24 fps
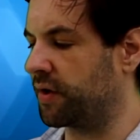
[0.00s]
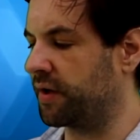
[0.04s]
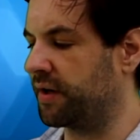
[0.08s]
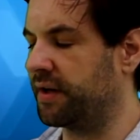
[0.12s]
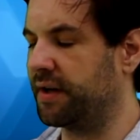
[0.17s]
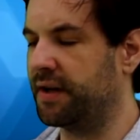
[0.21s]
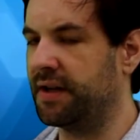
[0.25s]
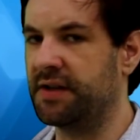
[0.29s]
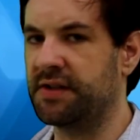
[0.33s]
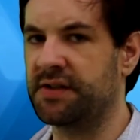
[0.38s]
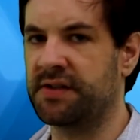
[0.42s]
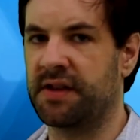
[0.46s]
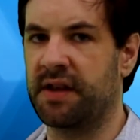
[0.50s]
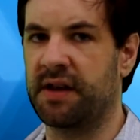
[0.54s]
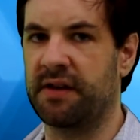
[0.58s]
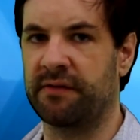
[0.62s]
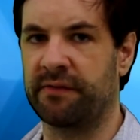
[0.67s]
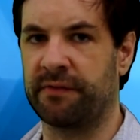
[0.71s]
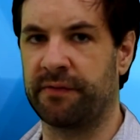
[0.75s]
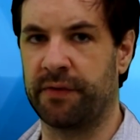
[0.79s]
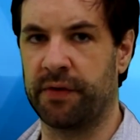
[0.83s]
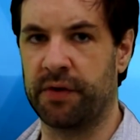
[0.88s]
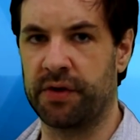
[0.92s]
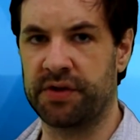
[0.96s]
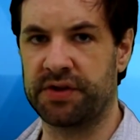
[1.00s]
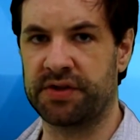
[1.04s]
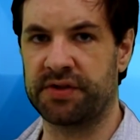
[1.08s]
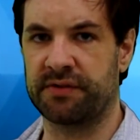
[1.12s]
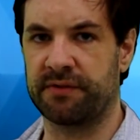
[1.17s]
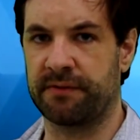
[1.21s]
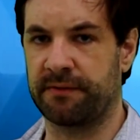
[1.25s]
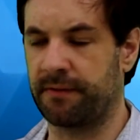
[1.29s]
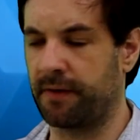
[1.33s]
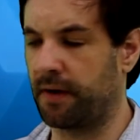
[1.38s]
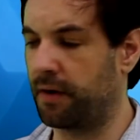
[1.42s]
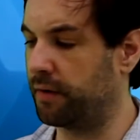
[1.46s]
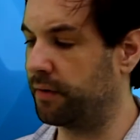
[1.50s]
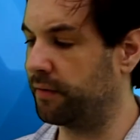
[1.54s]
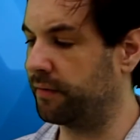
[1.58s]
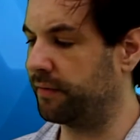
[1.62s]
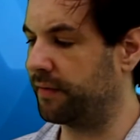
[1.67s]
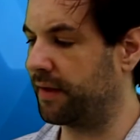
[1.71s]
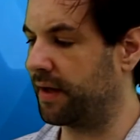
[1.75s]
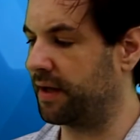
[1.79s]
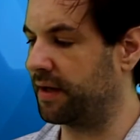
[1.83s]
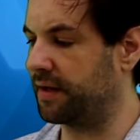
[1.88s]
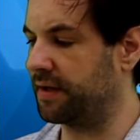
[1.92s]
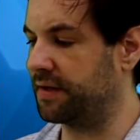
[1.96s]
and it is their first phone
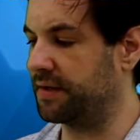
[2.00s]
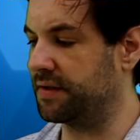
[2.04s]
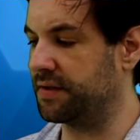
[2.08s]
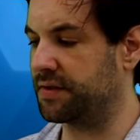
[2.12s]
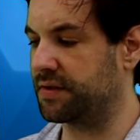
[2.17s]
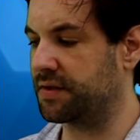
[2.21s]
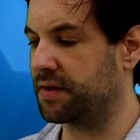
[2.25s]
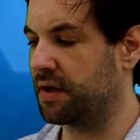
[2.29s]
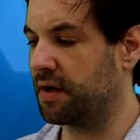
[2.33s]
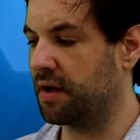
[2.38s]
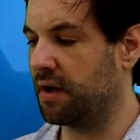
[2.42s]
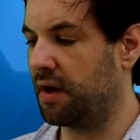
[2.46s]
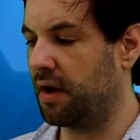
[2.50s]
that is